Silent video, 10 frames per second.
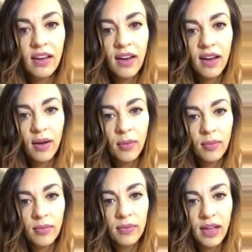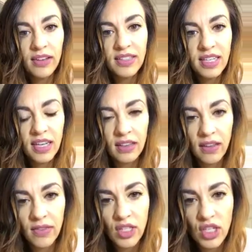Ellen said, I
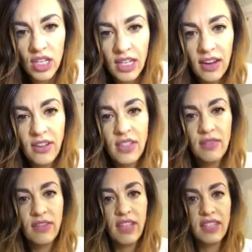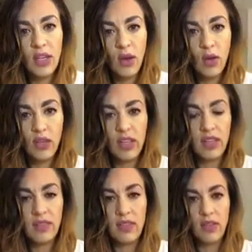love the cheek keratin flexi hold. It
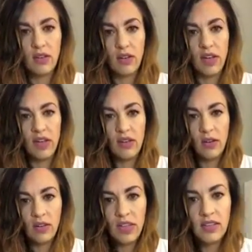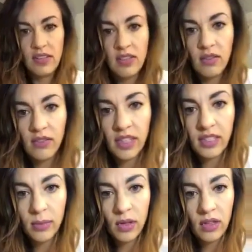gives a great hold and it's still
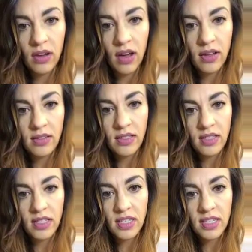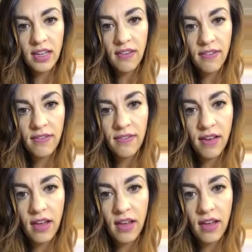flexible and not stiff.